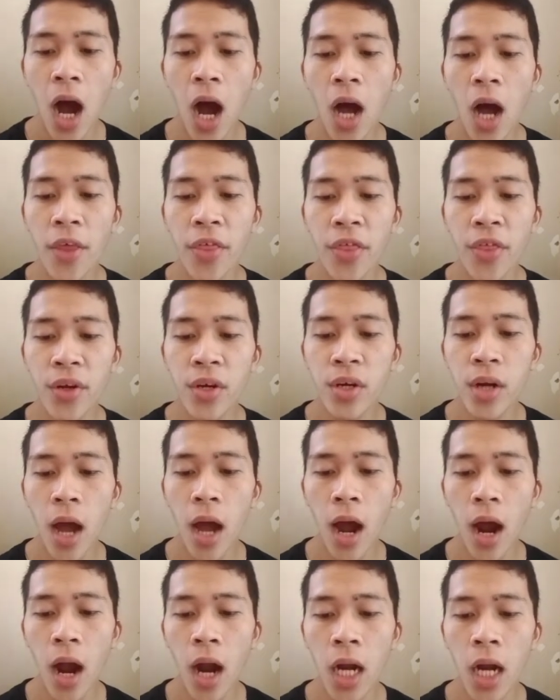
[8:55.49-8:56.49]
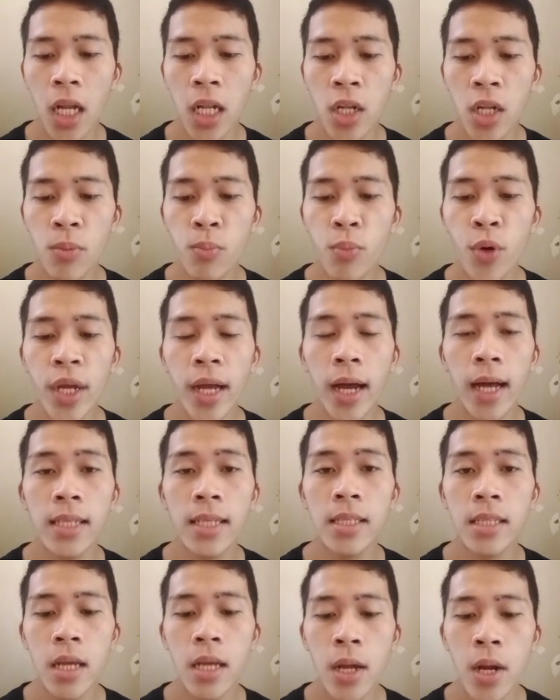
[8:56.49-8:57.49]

Other are lubricant,